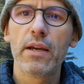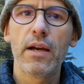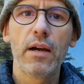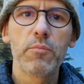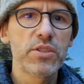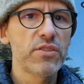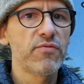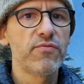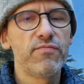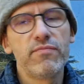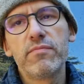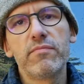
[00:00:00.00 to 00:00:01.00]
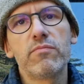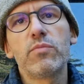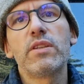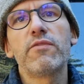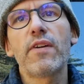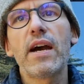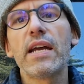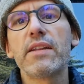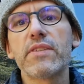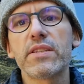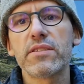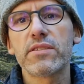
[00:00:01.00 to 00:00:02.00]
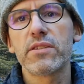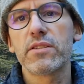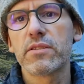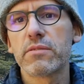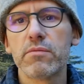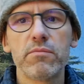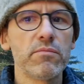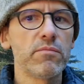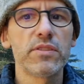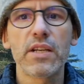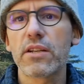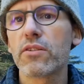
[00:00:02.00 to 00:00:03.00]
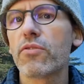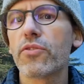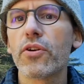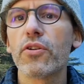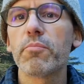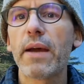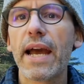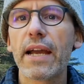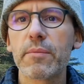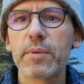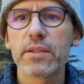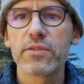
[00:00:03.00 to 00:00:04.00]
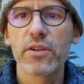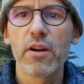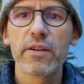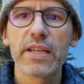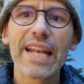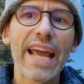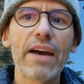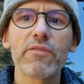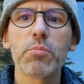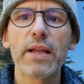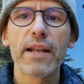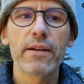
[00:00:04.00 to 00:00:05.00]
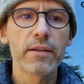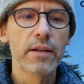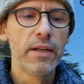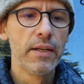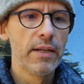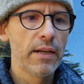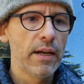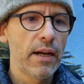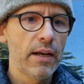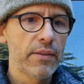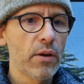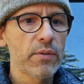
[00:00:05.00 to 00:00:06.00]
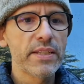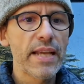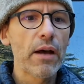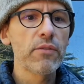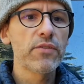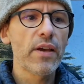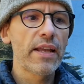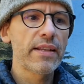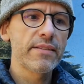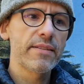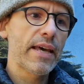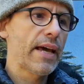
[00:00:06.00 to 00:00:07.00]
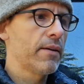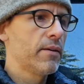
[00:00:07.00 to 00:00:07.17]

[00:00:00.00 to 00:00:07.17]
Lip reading: which is really fine if this is your second or third pack because you're already going to have a bladder. The only downside is that